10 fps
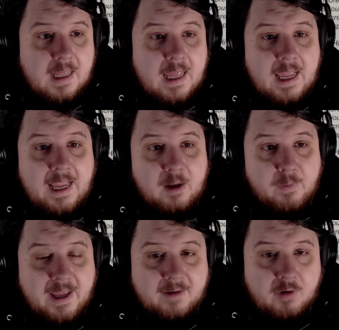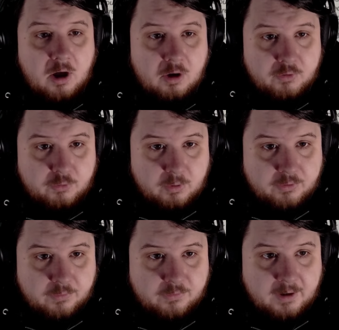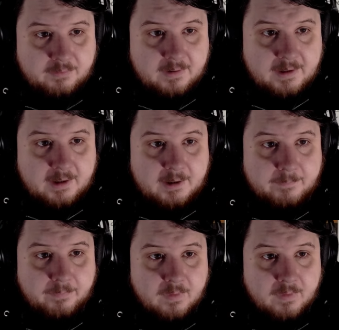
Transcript: And we have all sorts of stuff in here.